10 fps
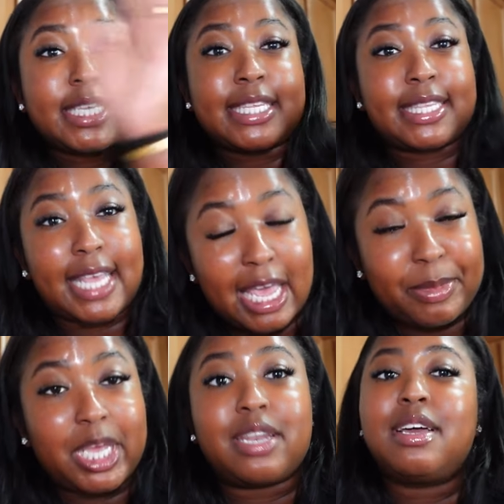
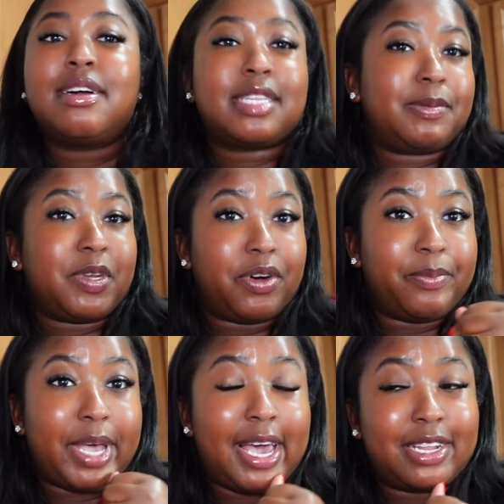salmon to be going
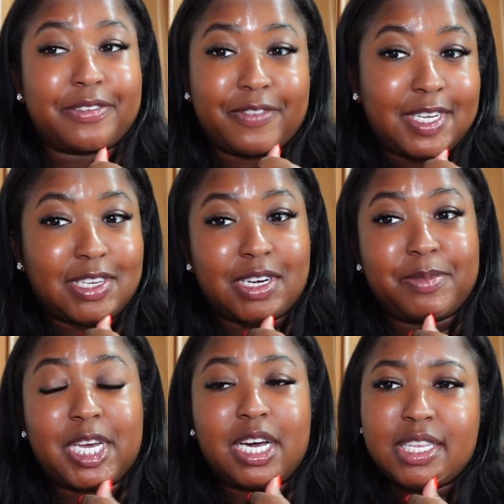bad in the freezer
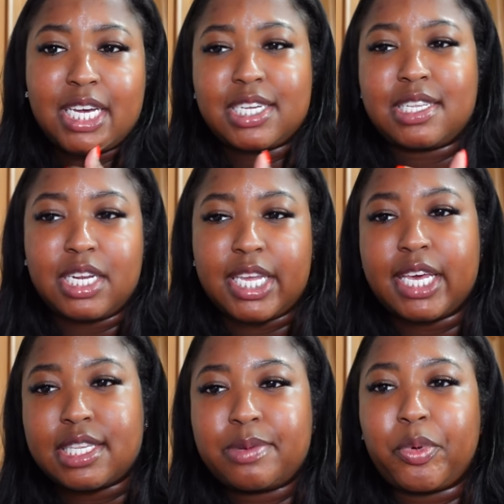because I just didn't
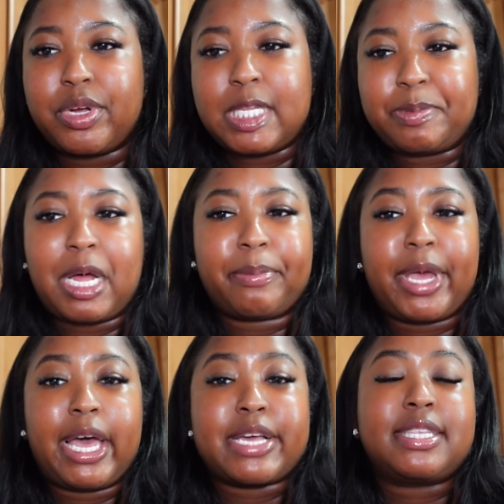get some more Ziploc
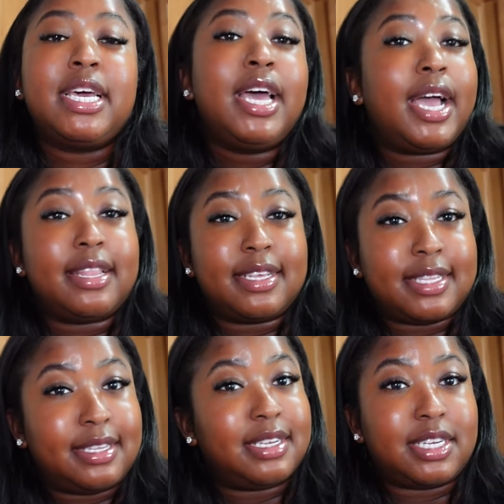bags, and
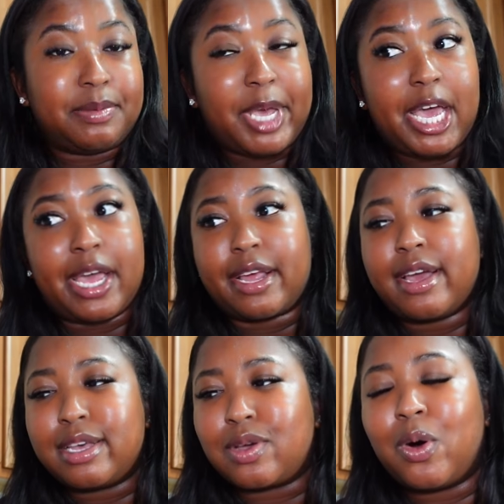this dingy bag
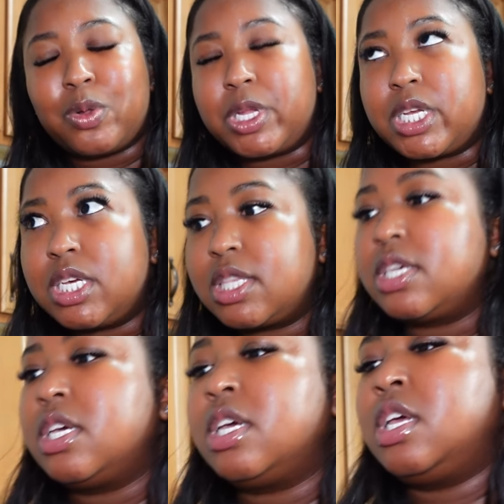has a hole in it.
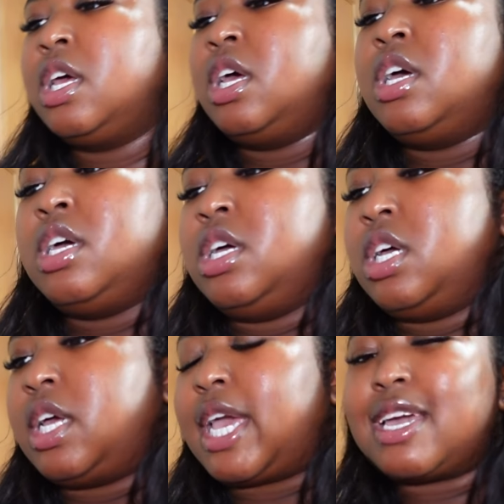
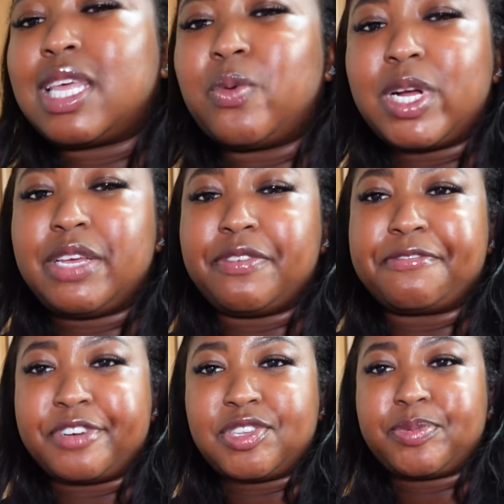And they weren't even
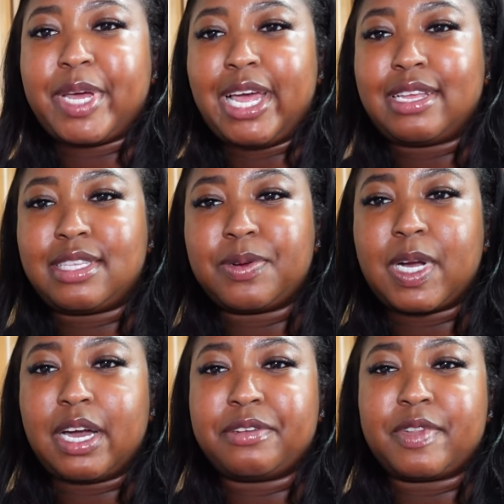freezer bags. They were
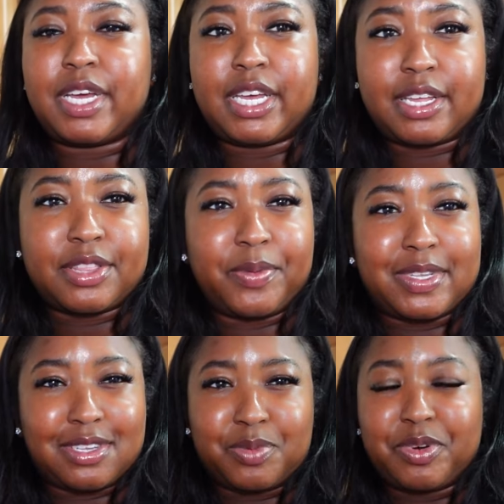kind of like the
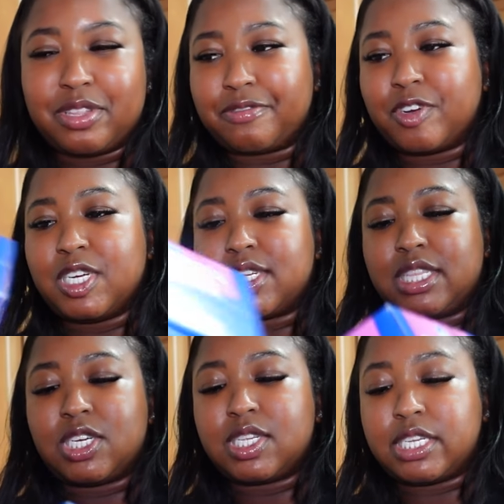ones that you put in the fridge. Like,
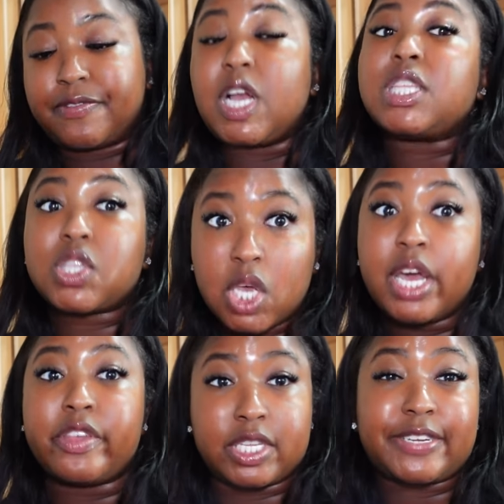there's a difference
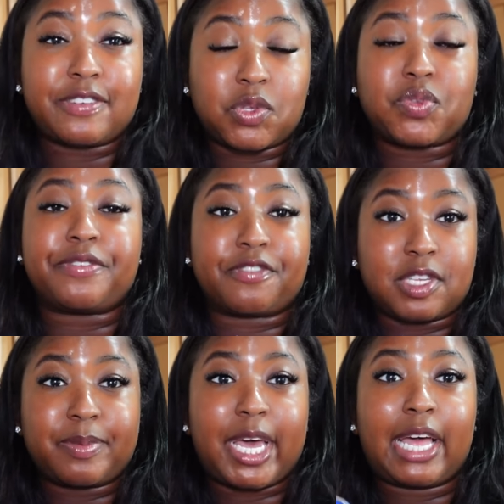between
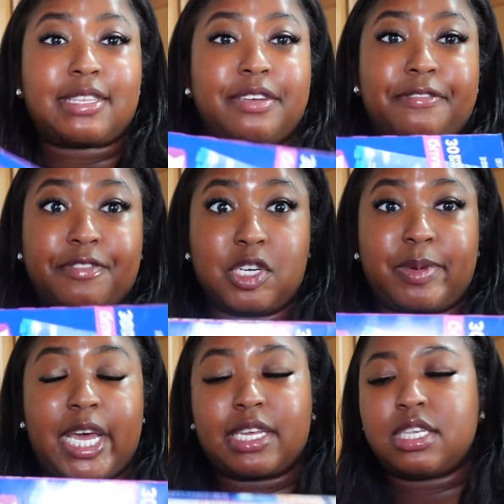freezer bags and fridge
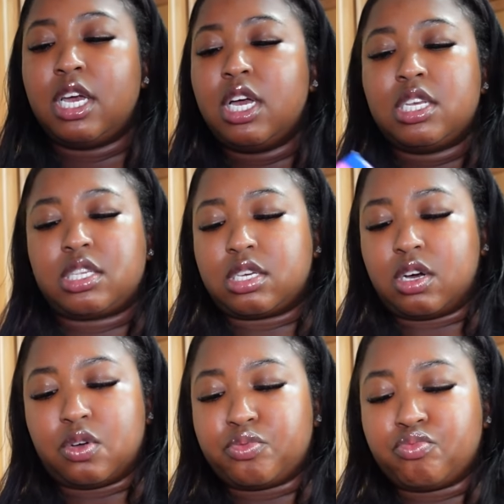bags.
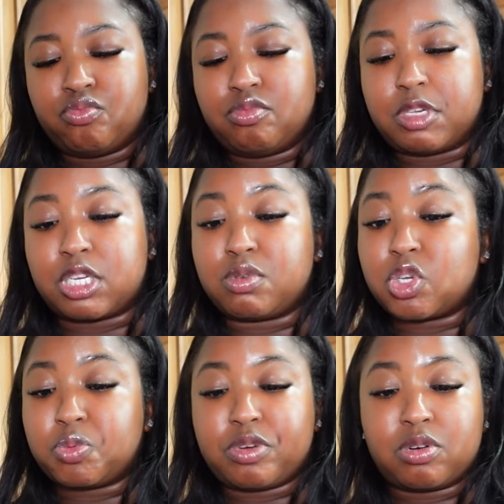So especially with
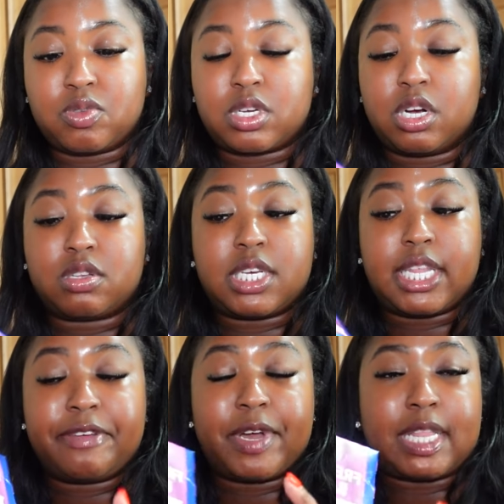those produce, girls, see,
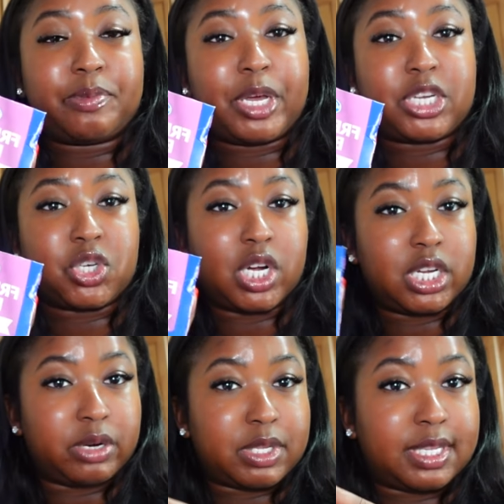they even got the picture on
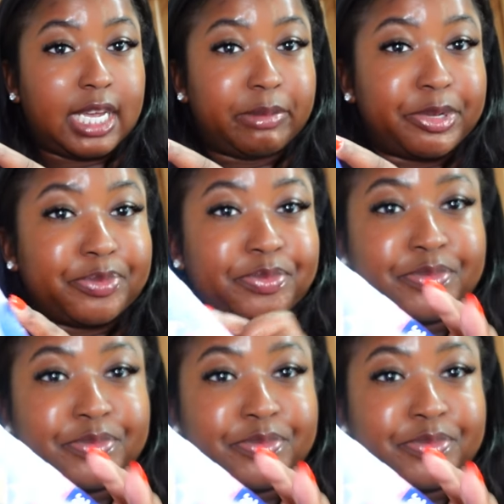here with the salmon.